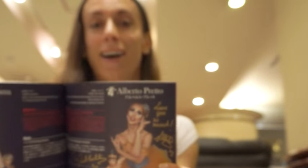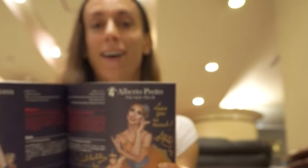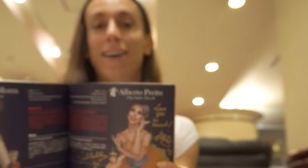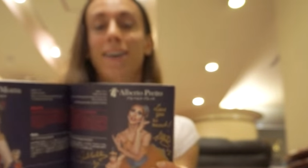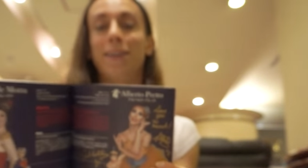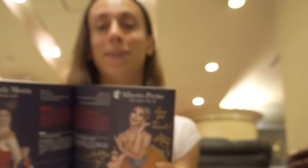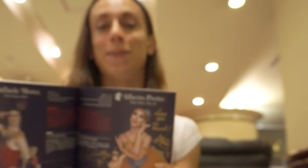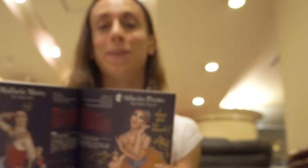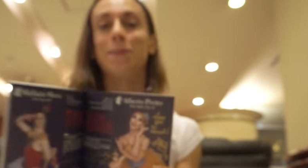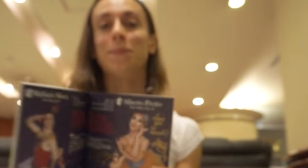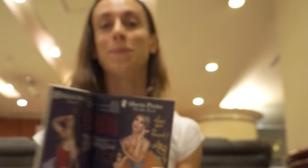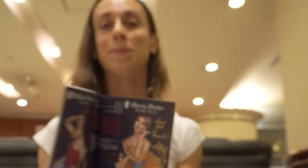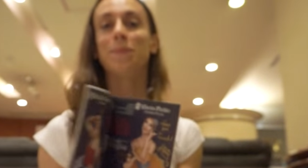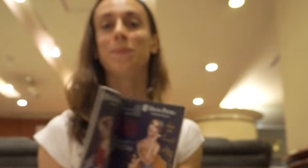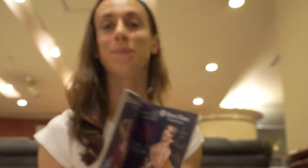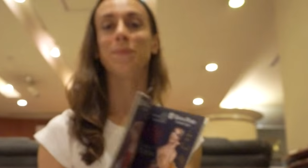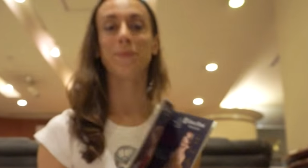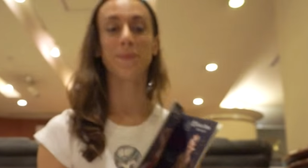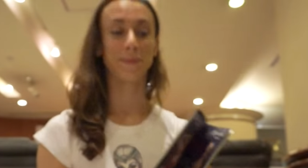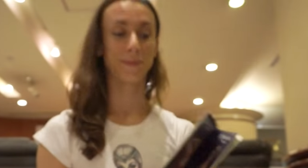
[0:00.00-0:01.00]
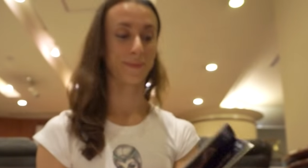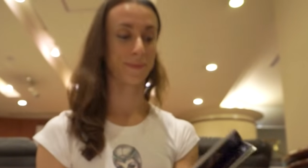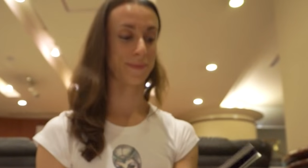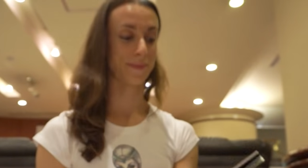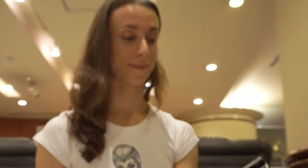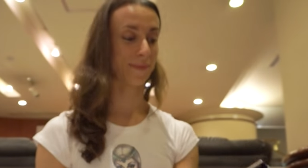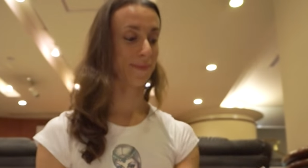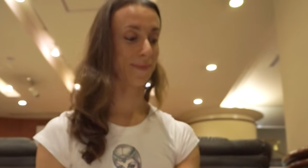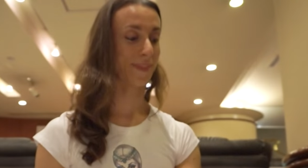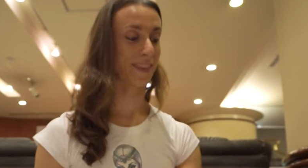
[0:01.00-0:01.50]
Um,
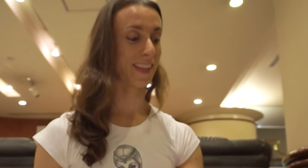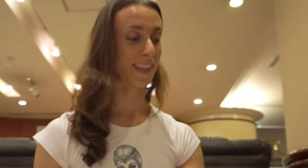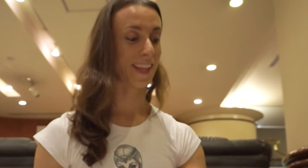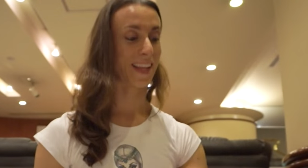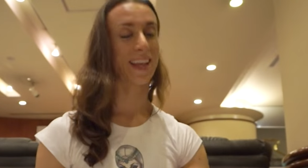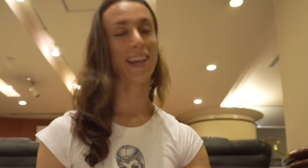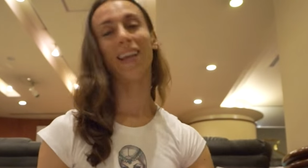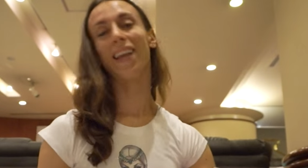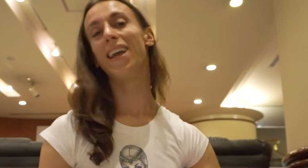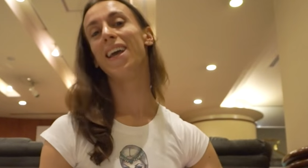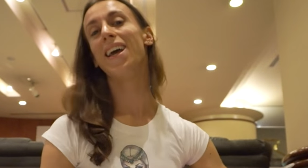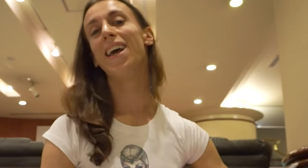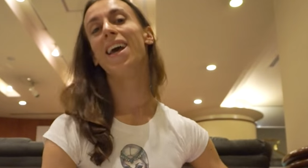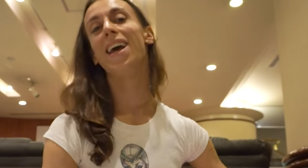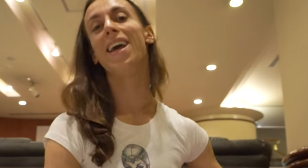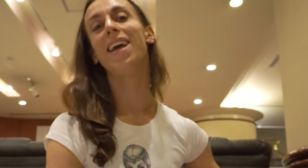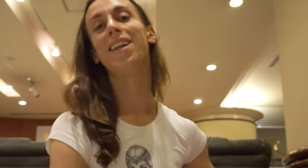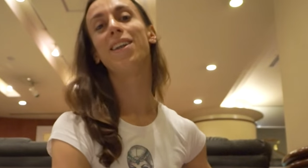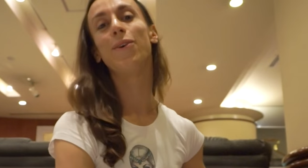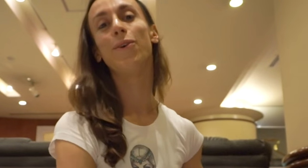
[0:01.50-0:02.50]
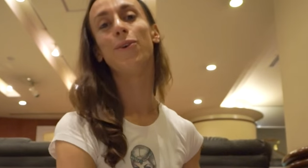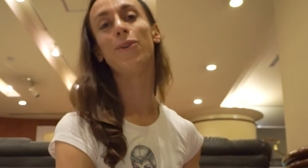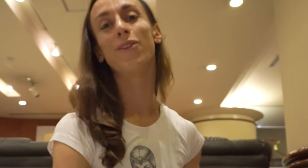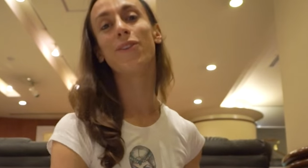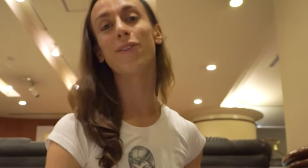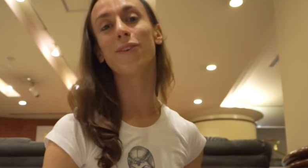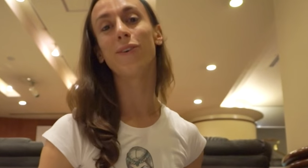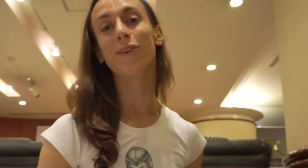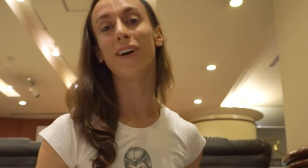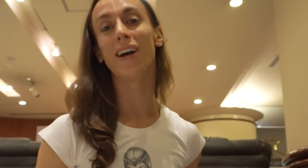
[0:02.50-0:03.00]
and
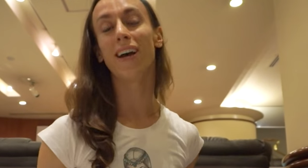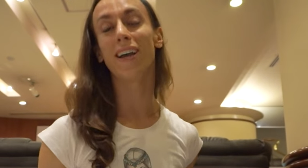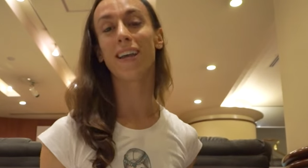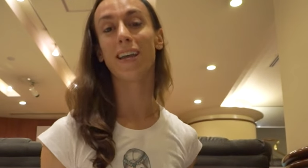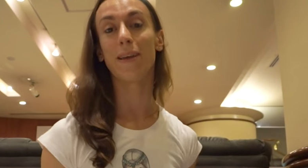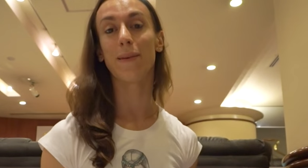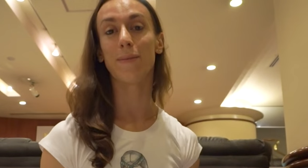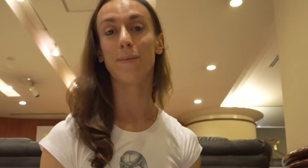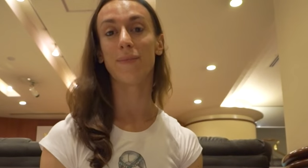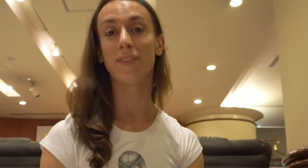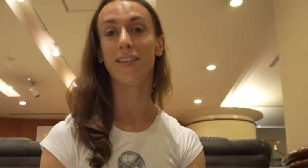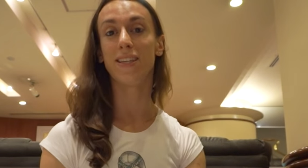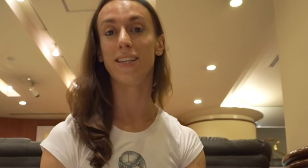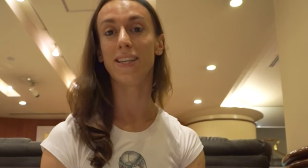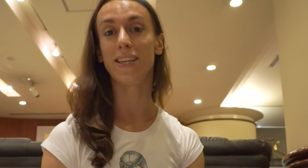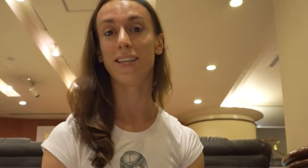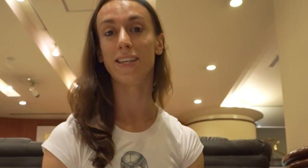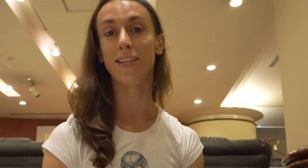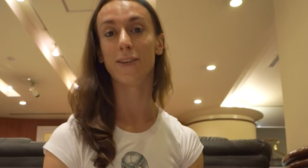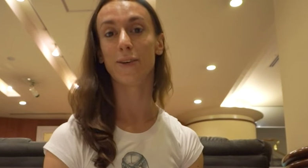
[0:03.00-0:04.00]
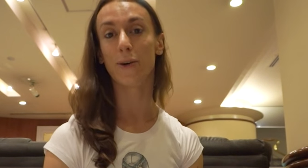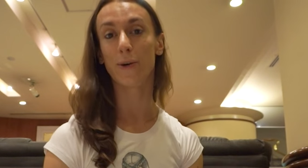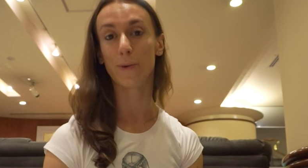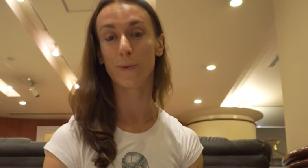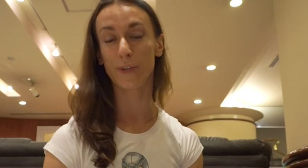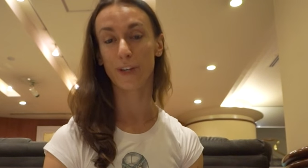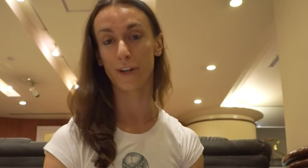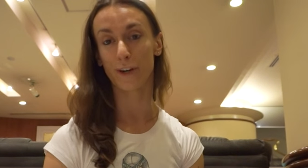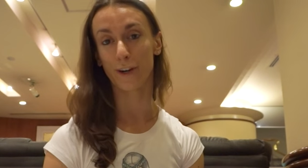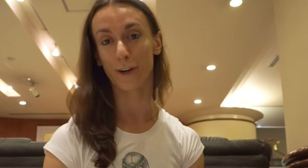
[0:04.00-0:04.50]
also I am the
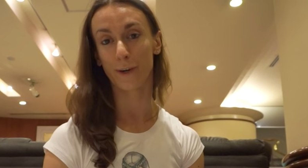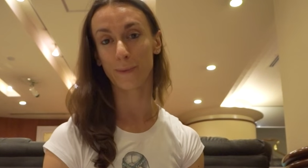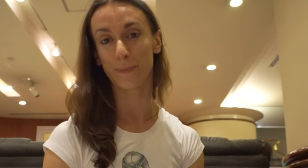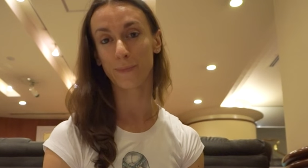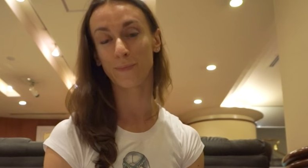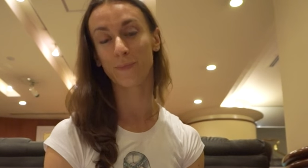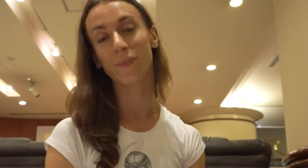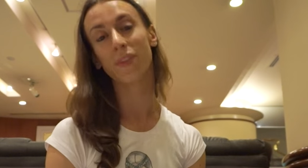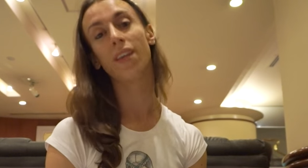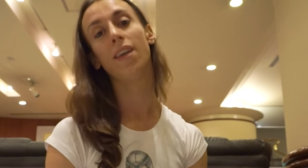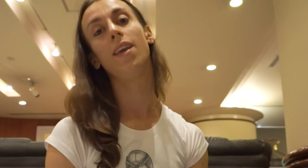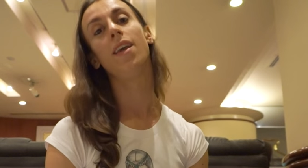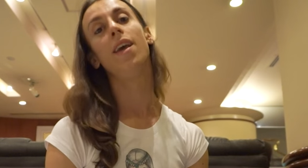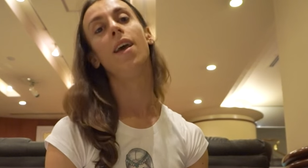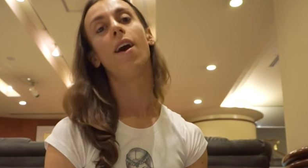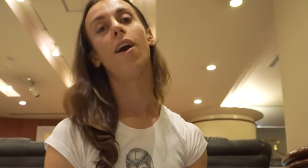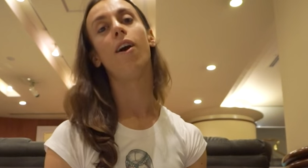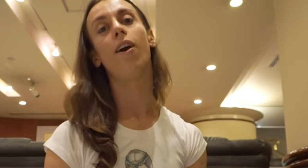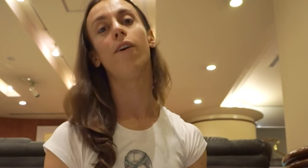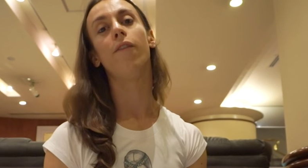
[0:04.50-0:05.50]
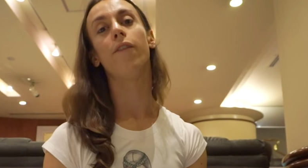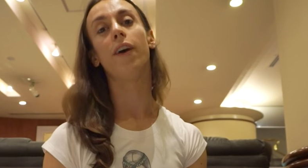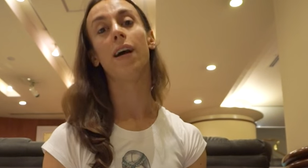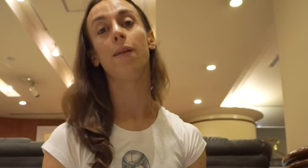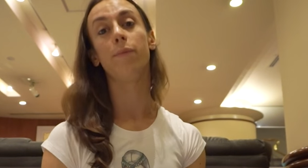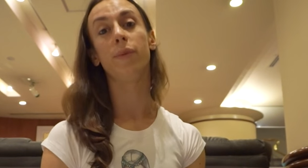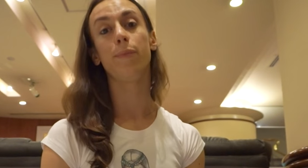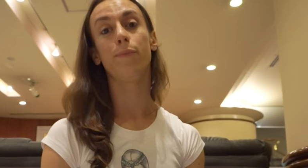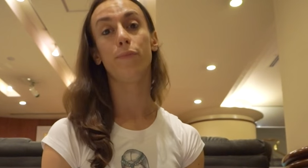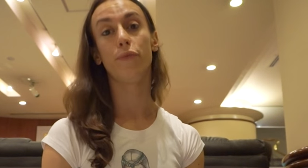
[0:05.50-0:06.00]
owner of
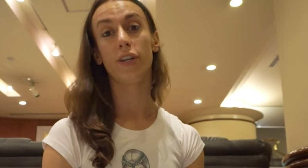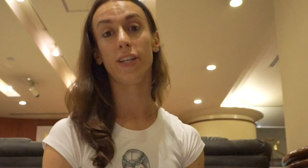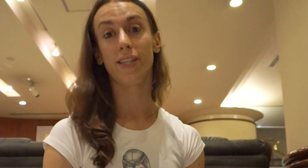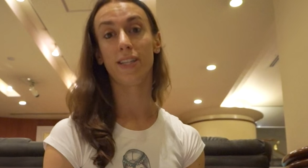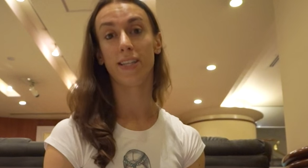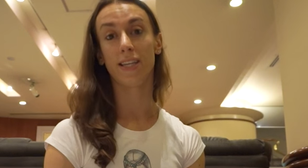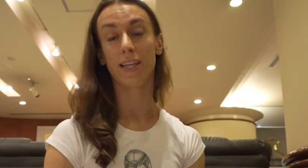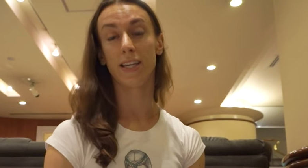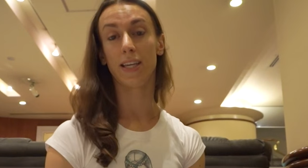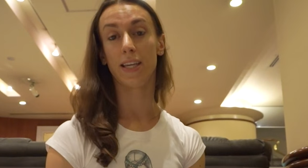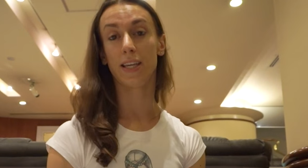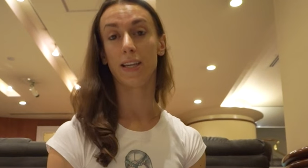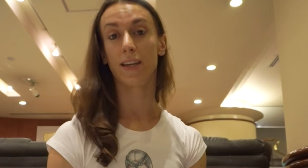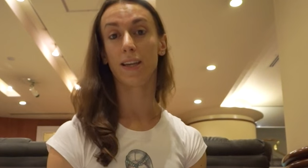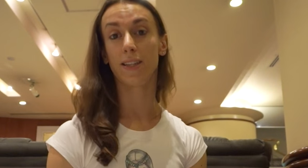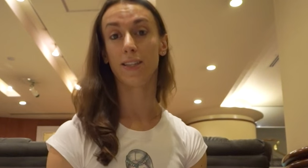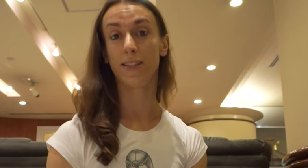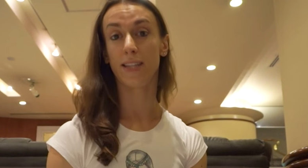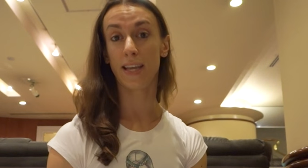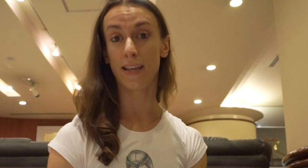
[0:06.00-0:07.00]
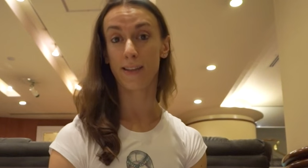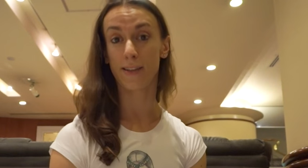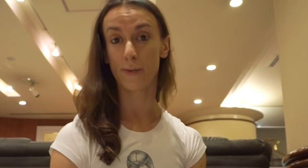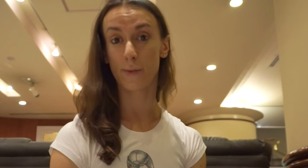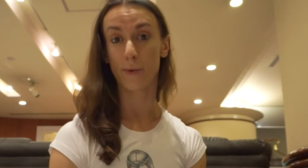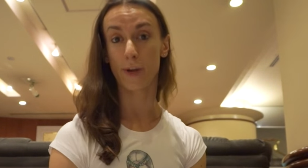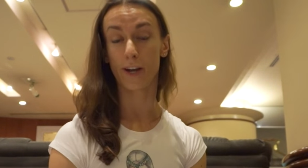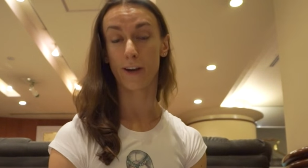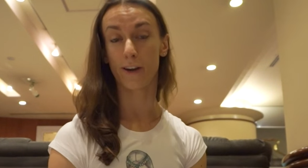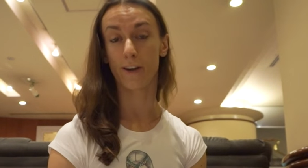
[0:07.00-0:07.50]
Alby Pretty
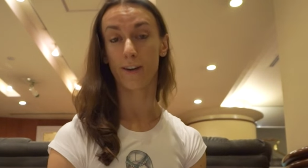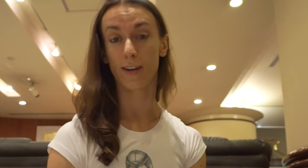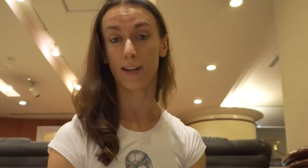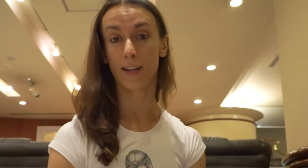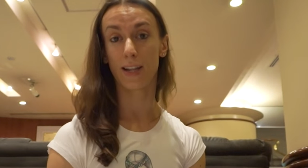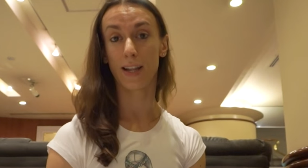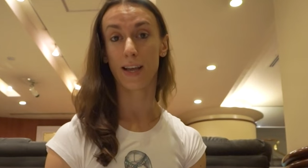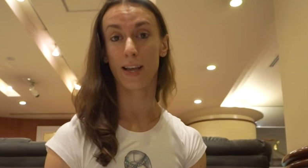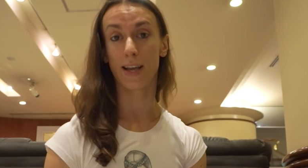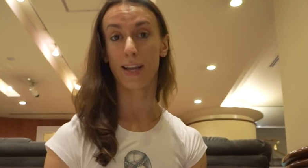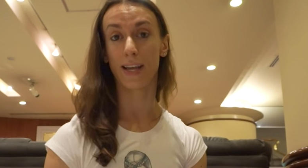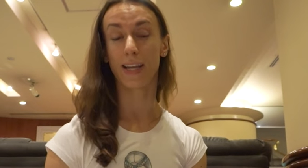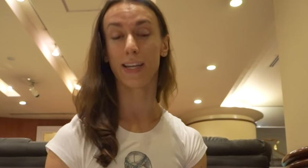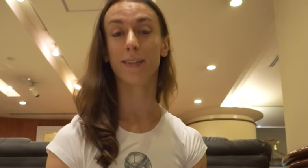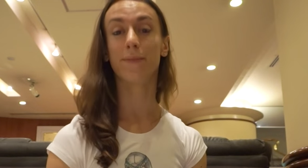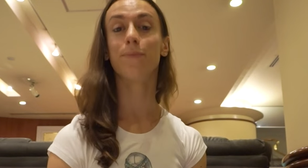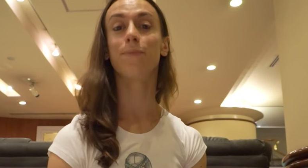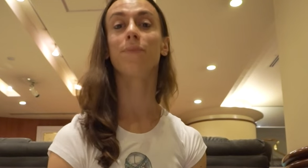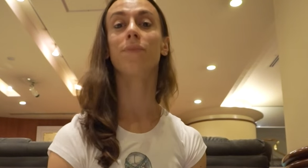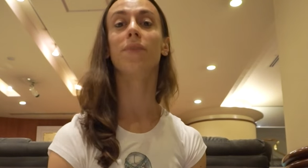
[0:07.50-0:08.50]
dancewear line.